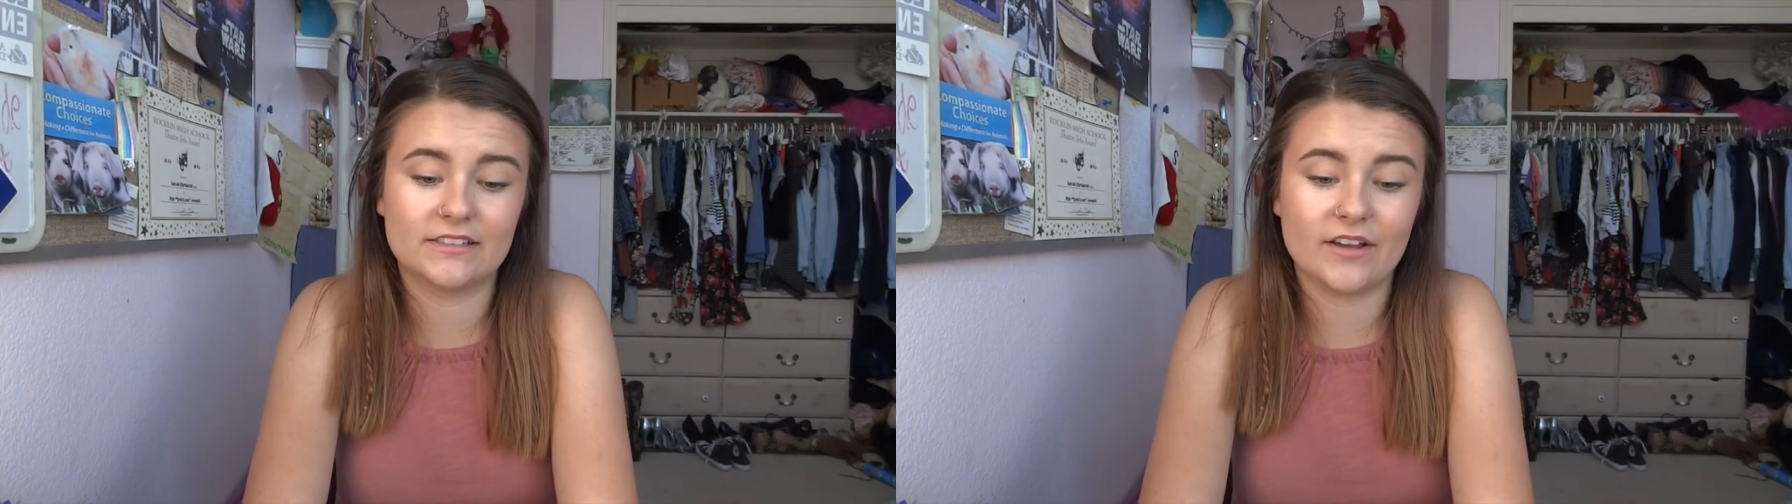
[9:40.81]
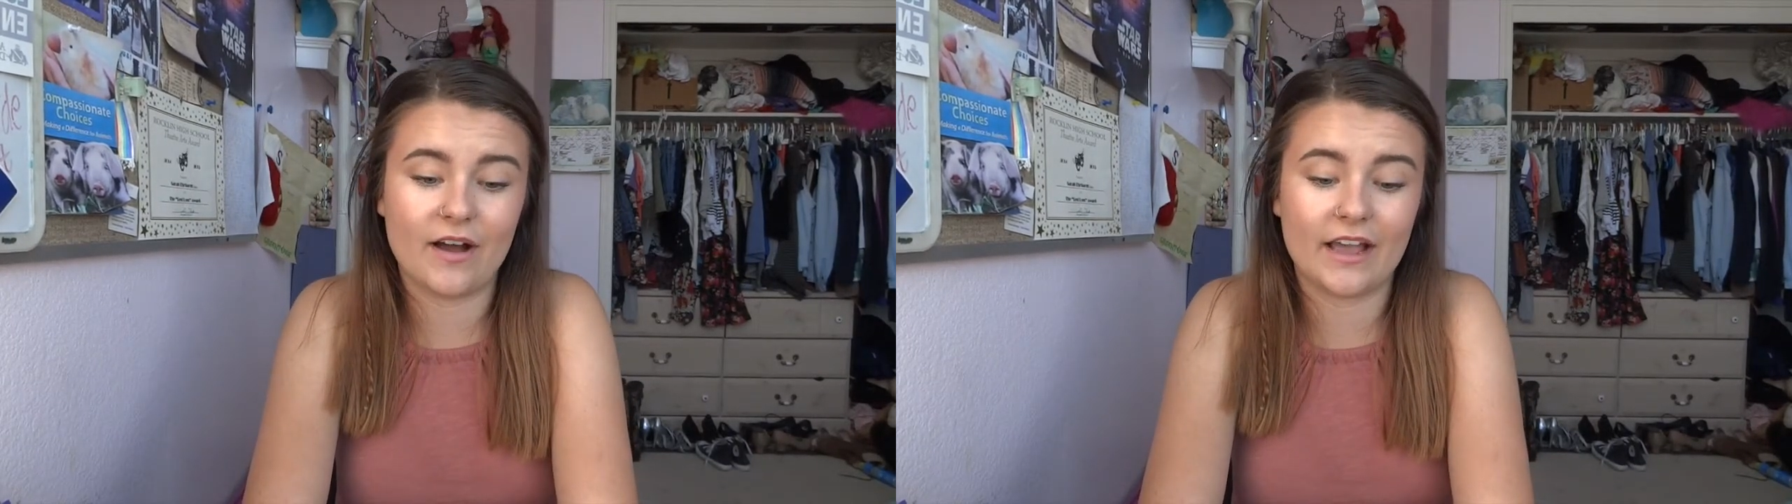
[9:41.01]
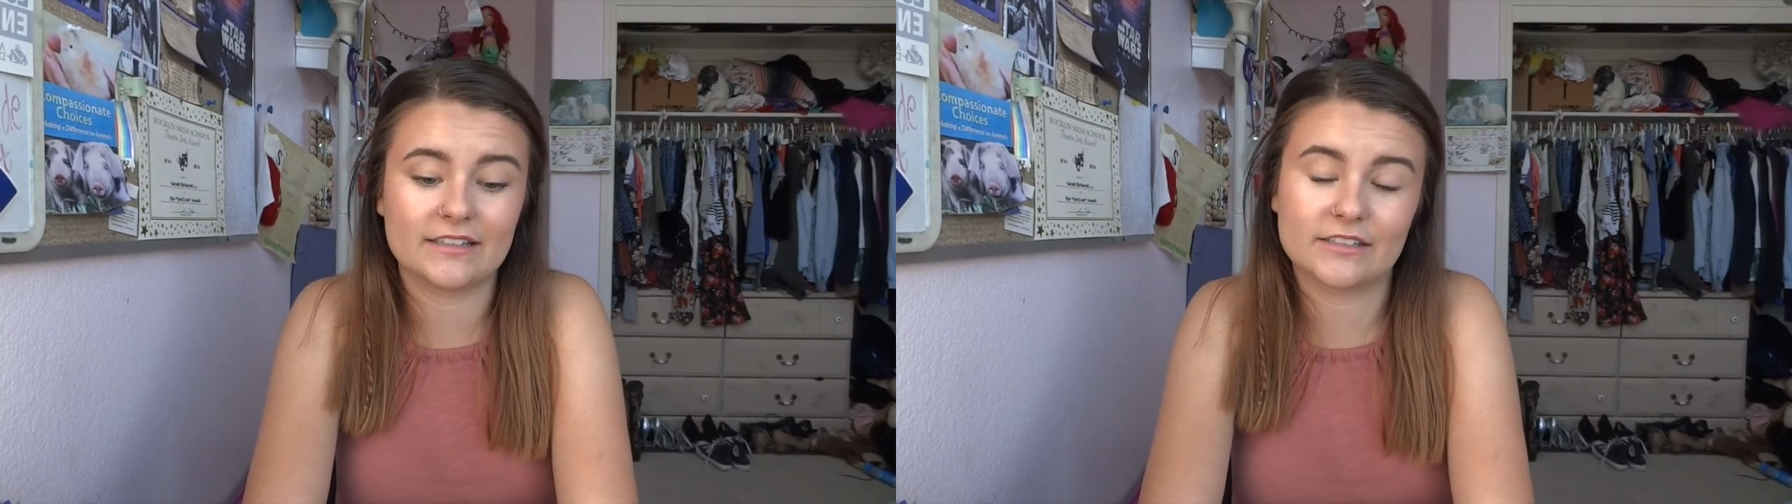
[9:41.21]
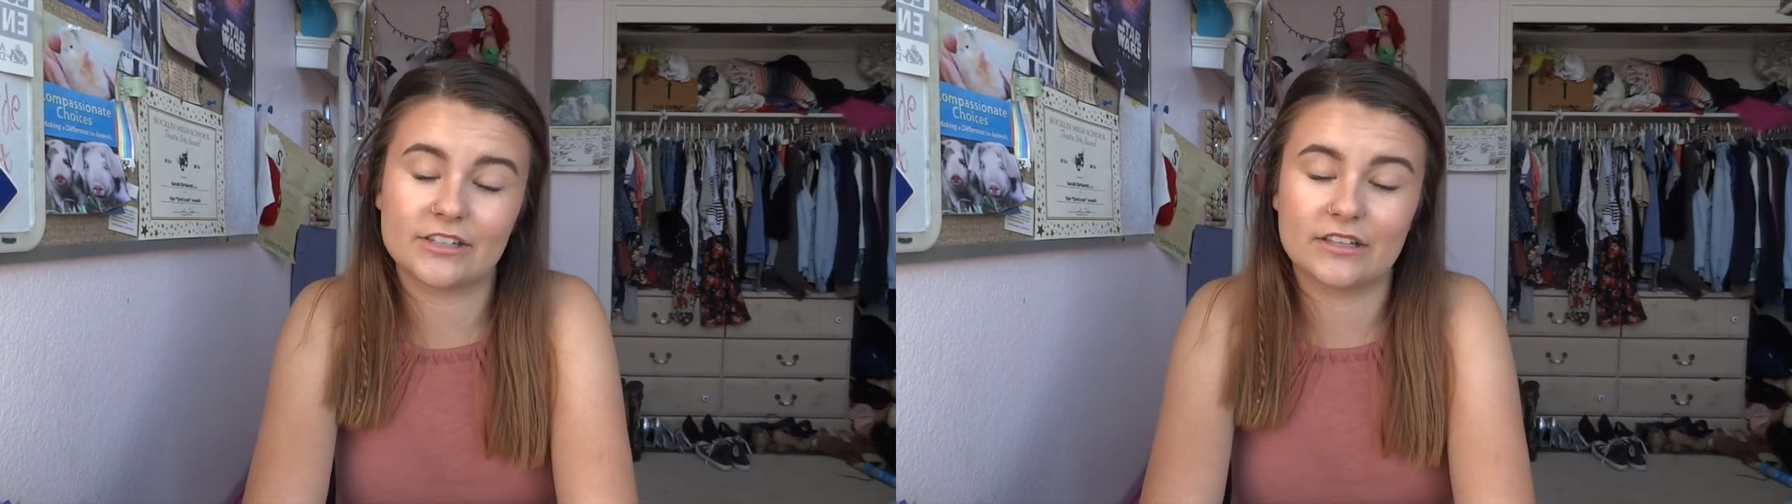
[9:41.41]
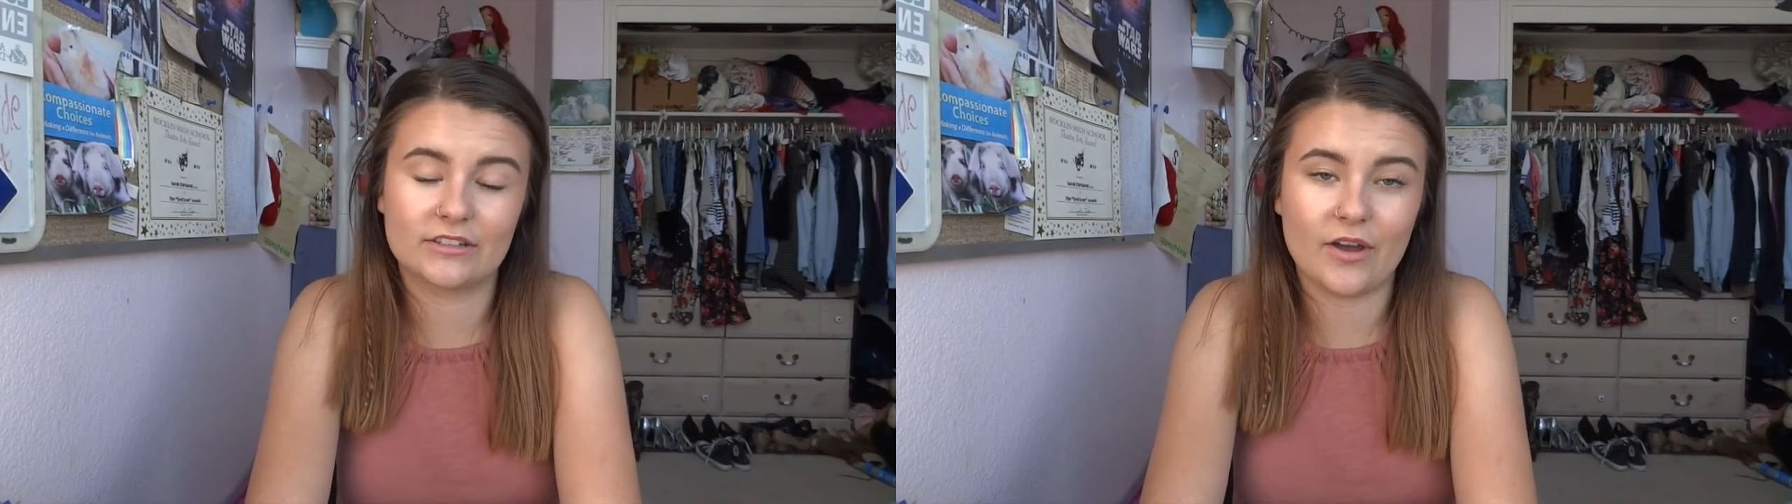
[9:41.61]
so I
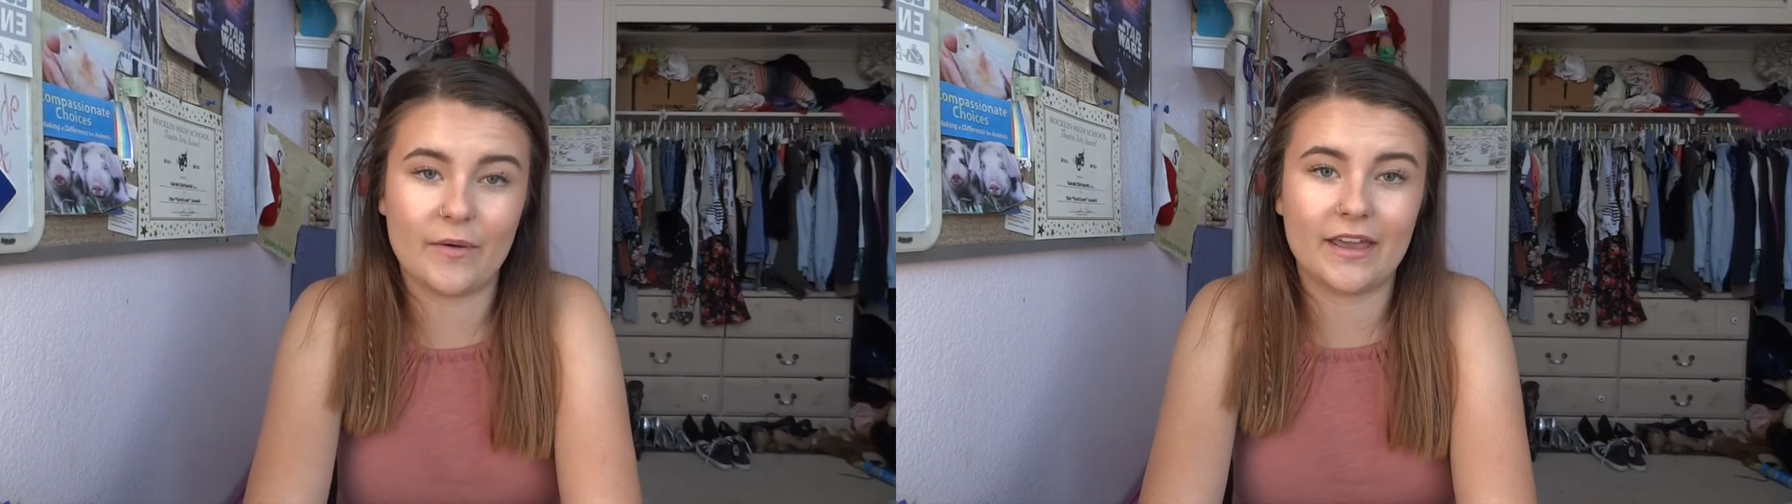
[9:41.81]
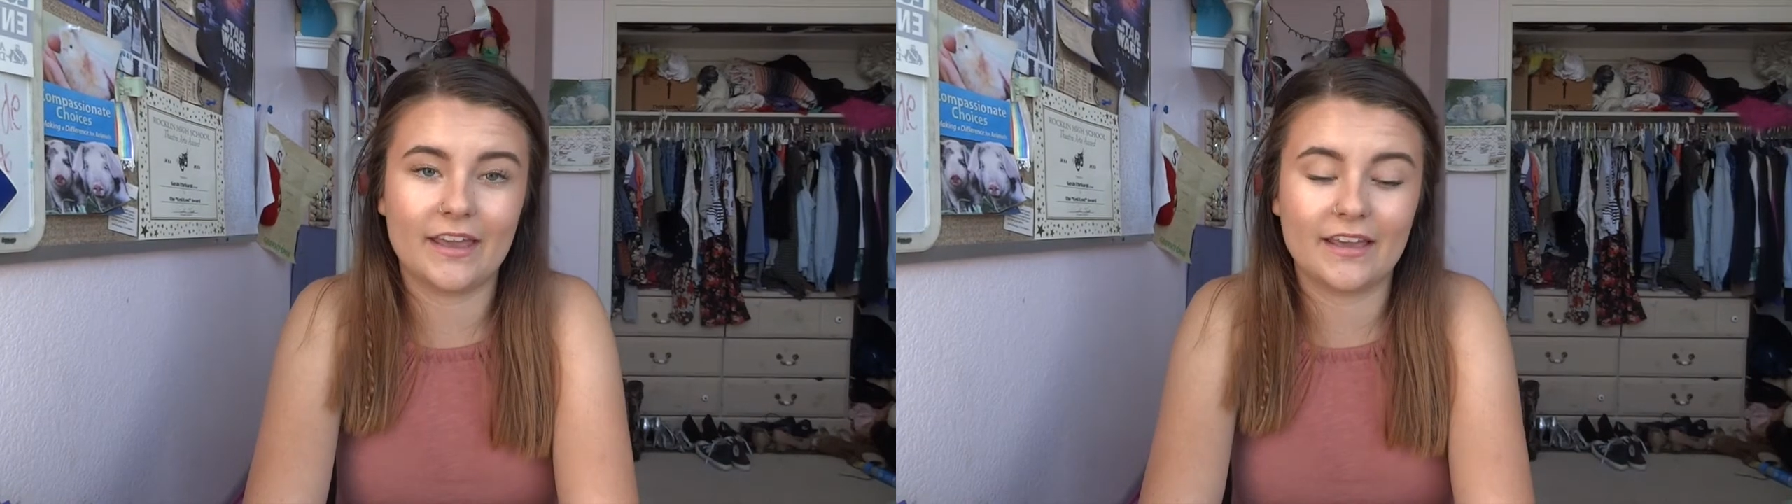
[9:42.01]
suggest going.